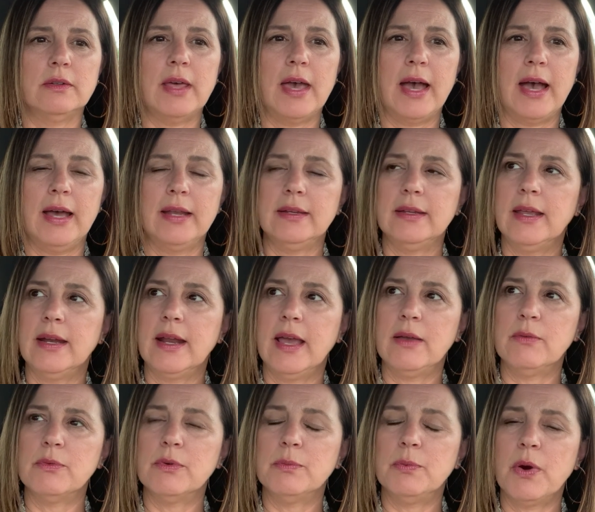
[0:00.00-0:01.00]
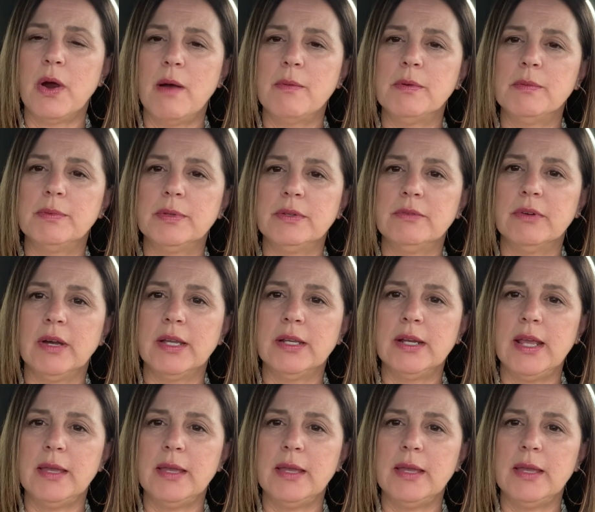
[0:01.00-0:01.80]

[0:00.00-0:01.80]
that and I will probably write